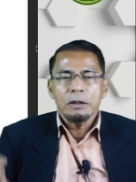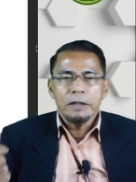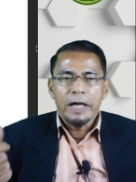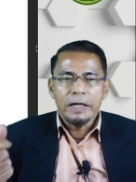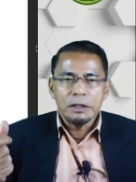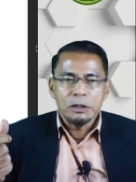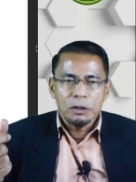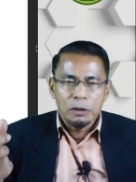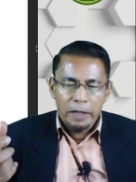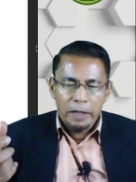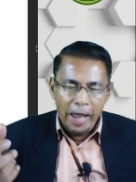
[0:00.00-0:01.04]
that is
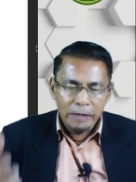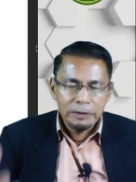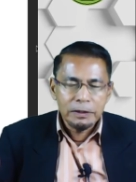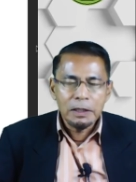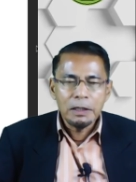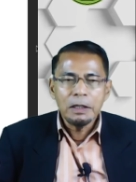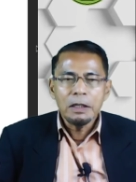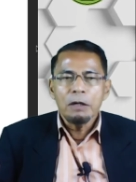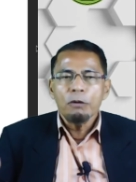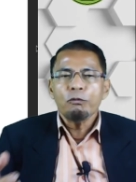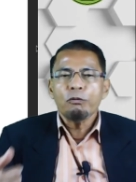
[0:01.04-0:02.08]
healthy,
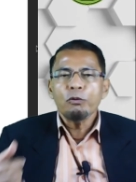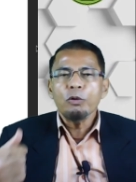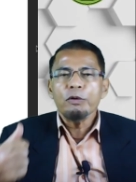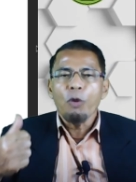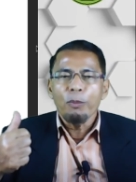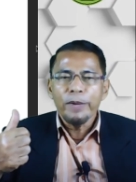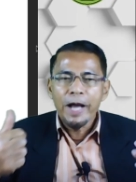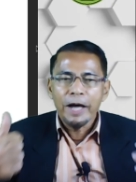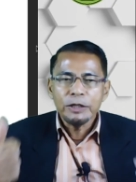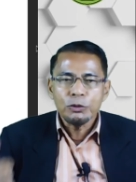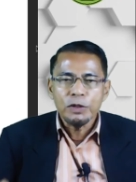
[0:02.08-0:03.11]
full with
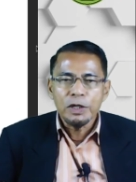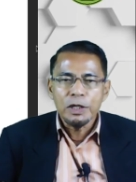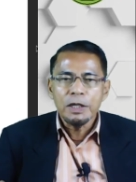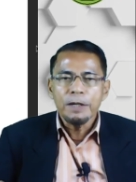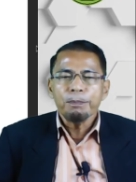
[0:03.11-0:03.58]
omega-3,